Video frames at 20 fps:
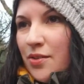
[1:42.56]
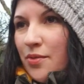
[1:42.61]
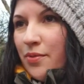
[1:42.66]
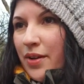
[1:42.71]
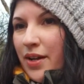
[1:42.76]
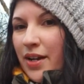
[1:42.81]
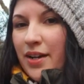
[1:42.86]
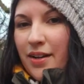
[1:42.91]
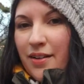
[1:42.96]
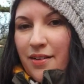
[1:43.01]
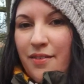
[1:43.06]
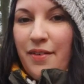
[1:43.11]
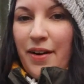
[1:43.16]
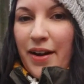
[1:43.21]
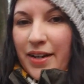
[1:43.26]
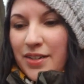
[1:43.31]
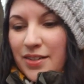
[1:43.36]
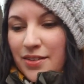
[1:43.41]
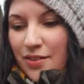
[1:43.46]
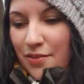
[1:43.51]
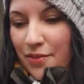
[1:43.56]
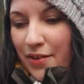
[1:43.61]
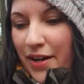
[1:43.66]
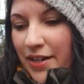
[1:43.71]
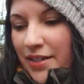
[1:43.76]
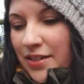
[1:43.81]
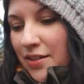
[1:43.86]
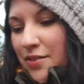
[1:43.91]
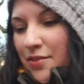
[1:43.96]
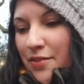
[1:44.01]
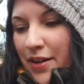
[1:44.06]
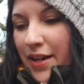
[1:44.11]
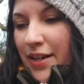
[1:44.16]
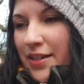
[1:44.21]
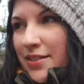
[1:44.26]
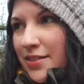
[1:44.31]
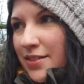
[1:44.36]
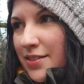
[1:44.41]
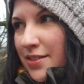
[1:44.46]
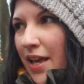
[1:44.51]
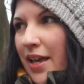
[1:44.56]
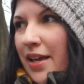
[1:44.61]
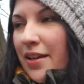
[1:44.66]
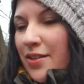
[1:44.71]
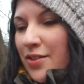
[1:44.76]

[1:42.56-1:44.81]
a really great, great, great thing